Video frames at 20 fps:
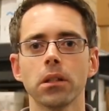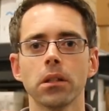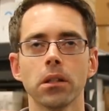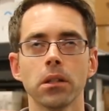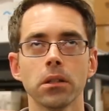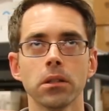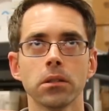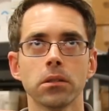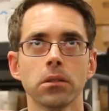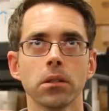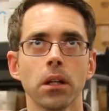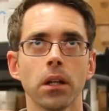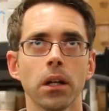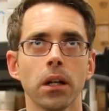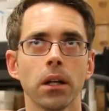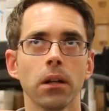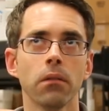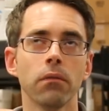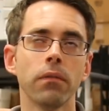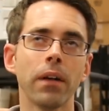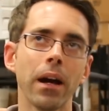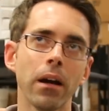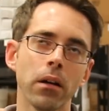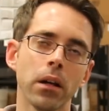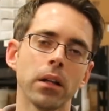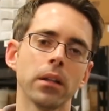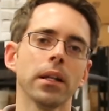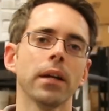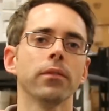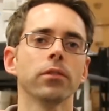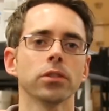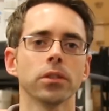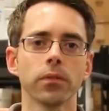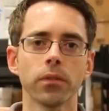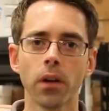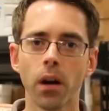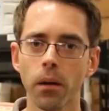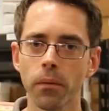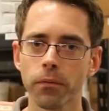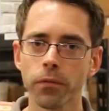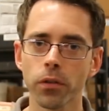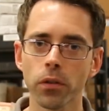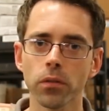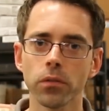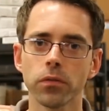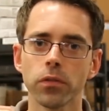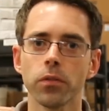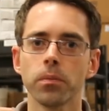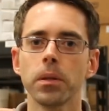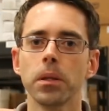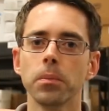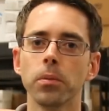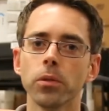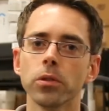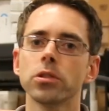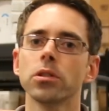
is varying levels of comfort for people.